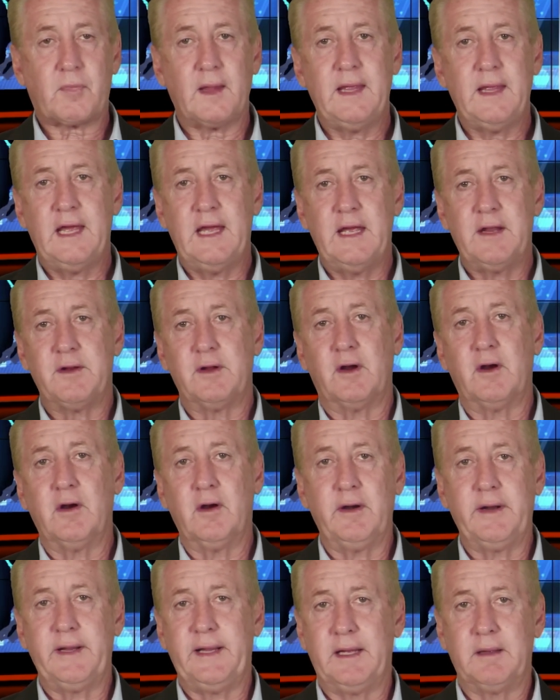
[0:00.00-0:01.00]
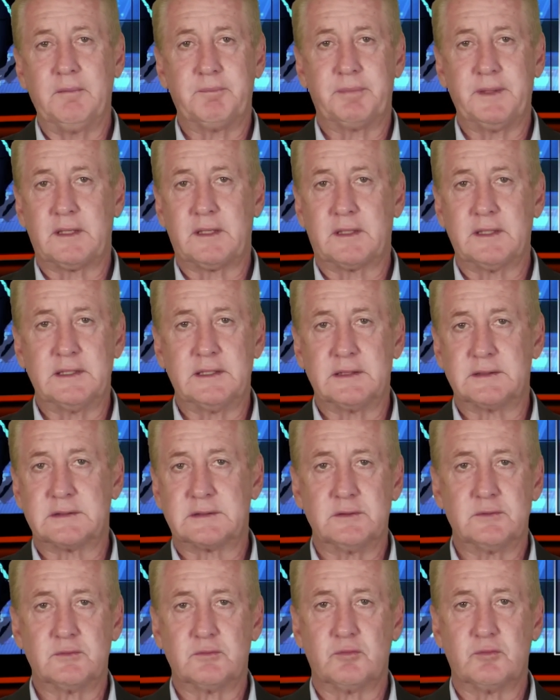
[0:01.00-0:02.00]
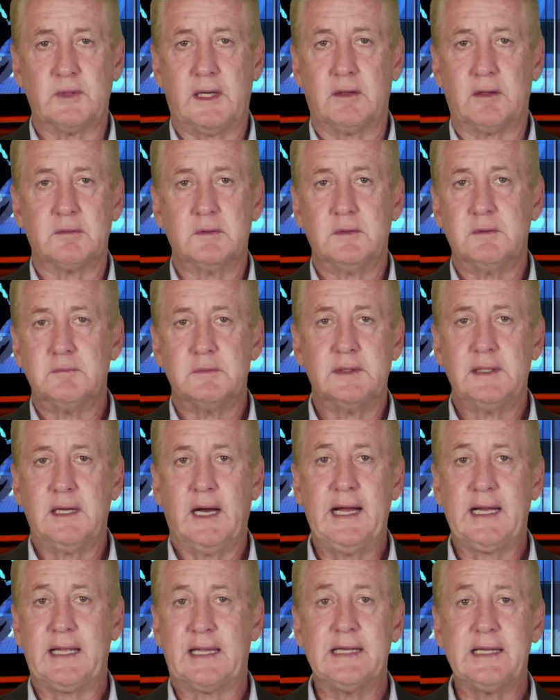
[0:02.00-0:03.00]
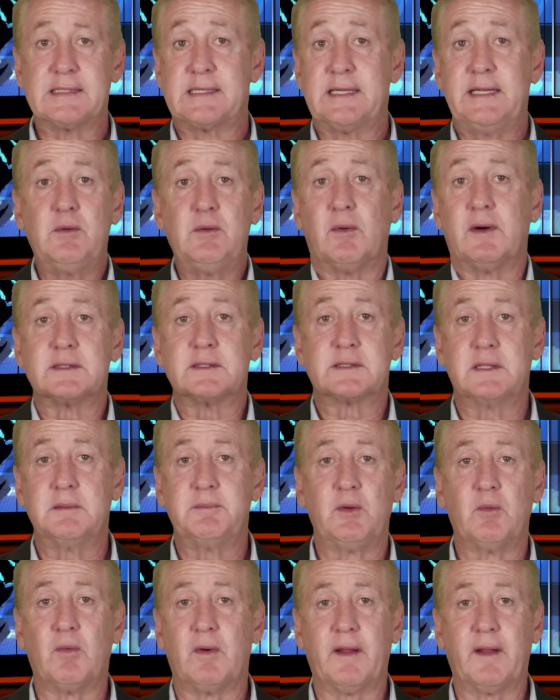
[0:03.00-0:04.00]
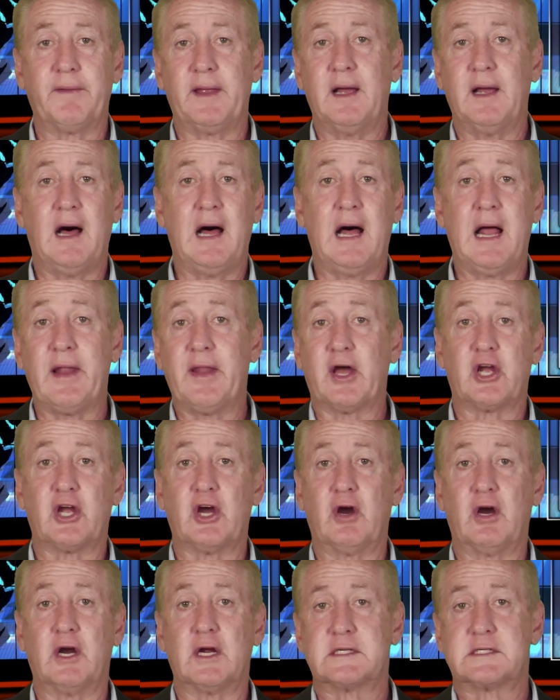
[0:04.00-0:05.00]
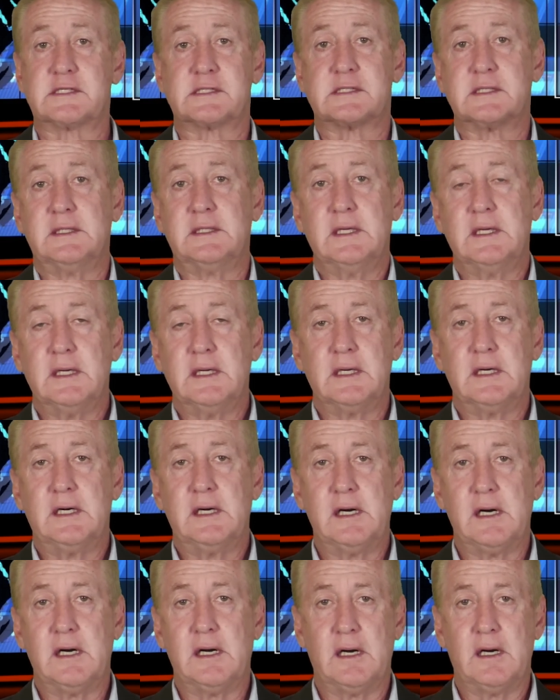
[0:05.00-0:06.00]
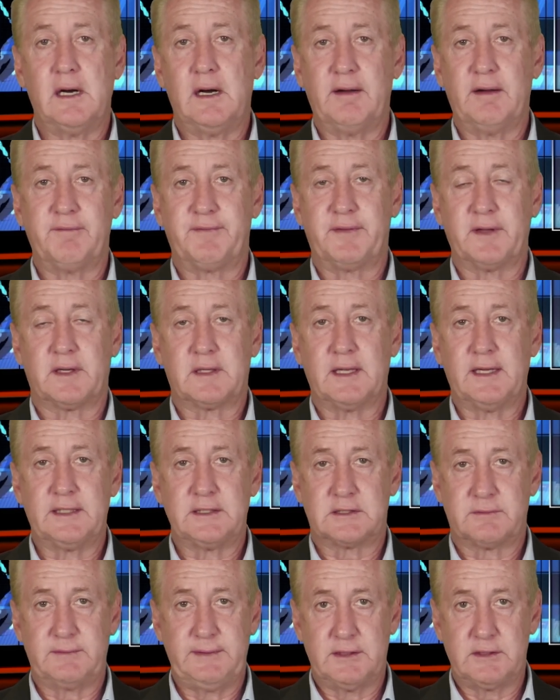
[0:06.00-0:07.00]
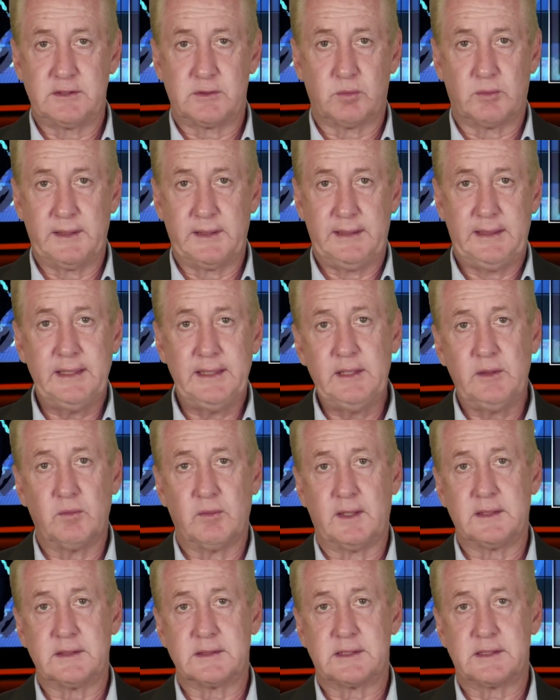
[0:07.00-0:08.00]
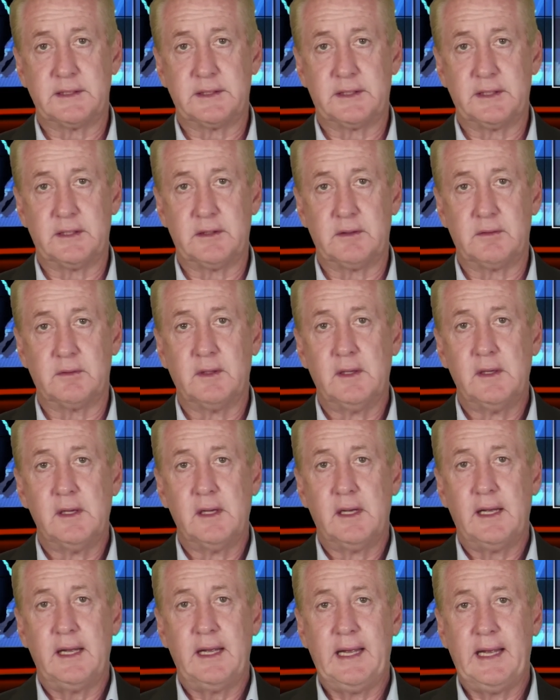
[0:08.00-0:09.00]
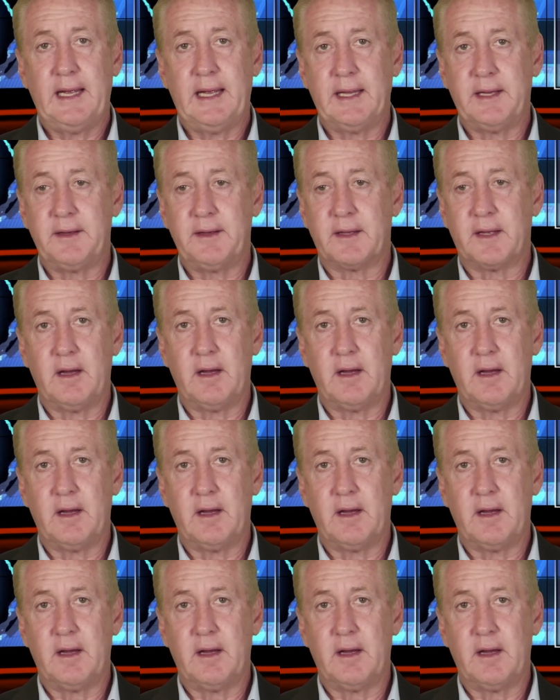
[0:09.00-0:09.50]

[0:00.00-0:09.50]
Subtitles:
in earning because, well, I guess he wants to be one of the oligarchs of the country is what he wants to do. And,